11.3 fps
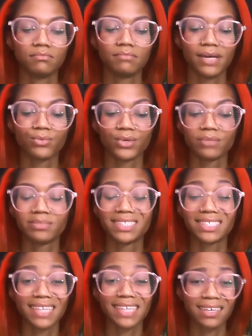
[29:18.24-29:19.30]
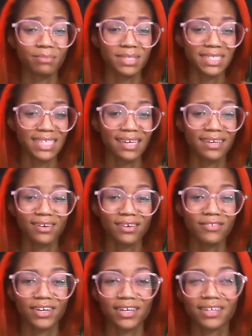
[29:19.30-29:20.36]
by ribbons that can be taken
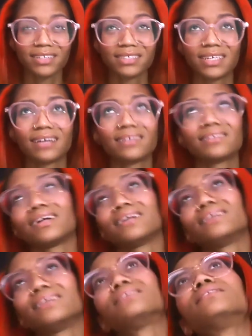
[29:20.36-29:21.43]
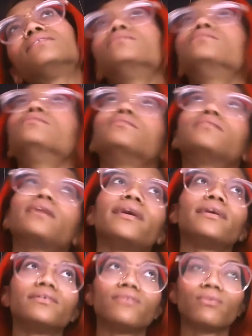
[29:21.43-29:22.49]
off of her. It's kind of like the
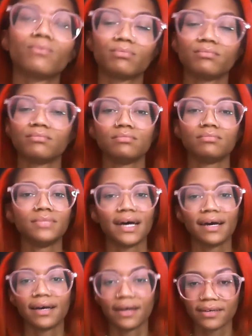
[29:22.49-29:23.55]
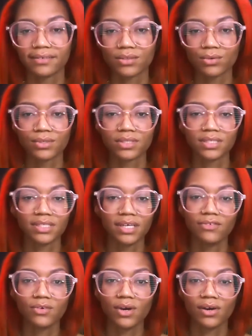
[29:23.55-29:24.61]
eight of knives or the
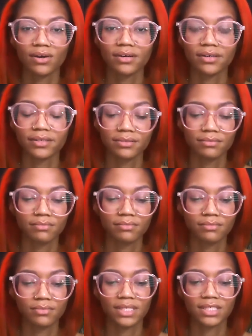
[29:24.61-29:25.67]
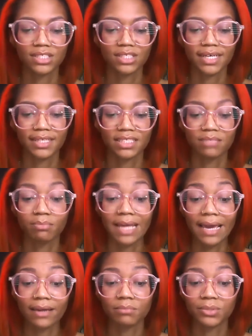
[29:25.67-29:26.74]
devil card, right? She got this
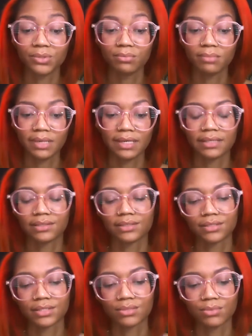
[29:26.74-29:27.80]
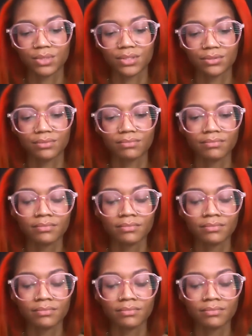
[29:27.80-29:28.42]
black moon behind her as well.